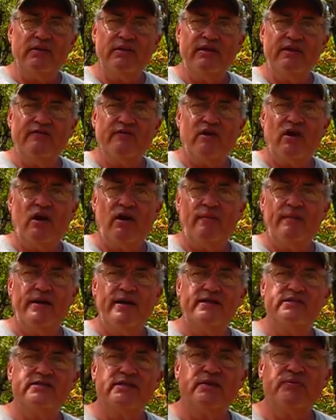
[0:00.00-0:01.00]
leave
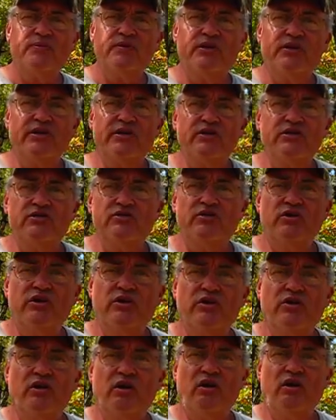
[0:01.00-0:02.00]
comments, I really enjoy
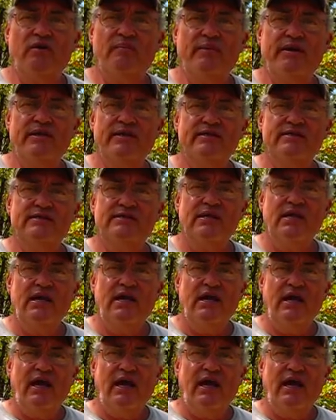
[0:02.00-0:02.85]
your comments,